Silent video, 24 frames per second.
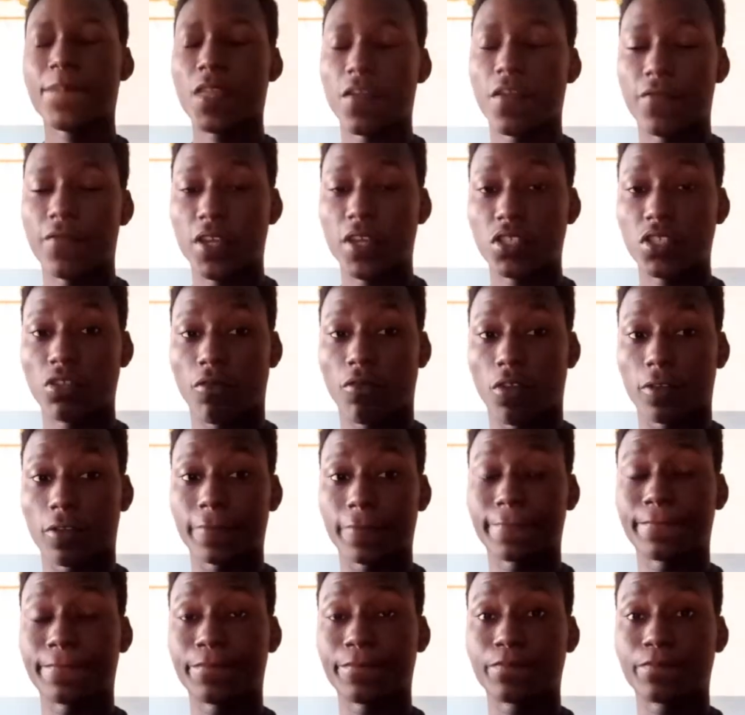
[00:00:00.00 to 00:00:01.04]
First of all,
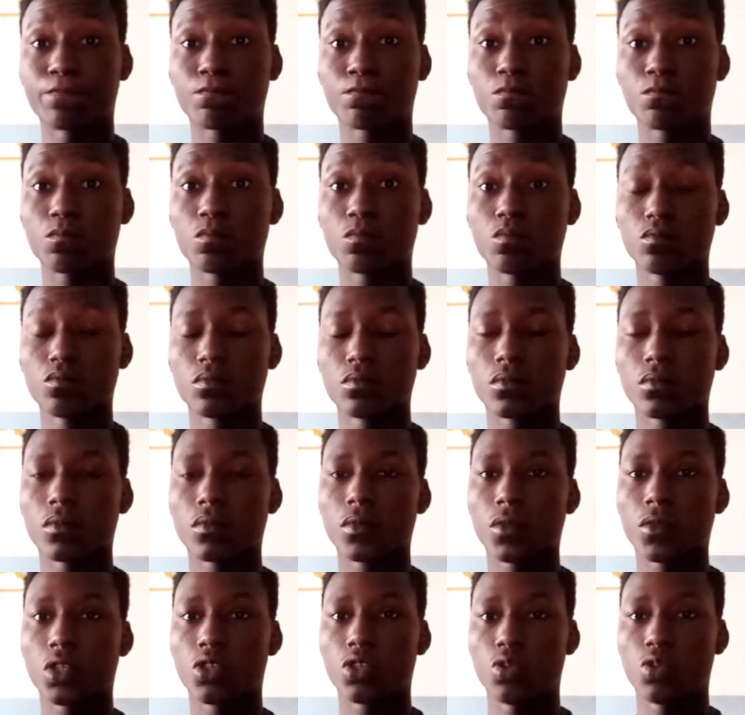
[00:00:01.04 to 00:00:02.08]

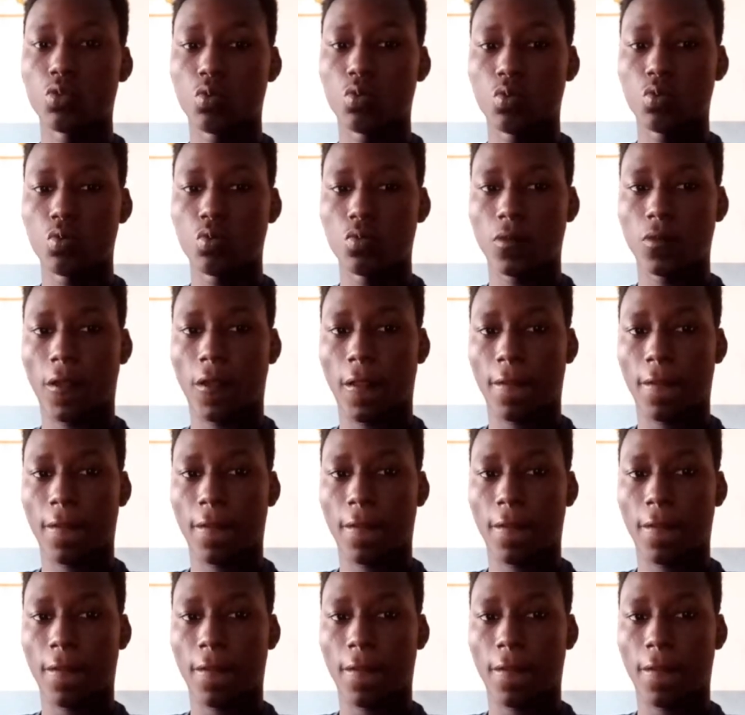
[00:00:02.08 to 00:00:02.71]
you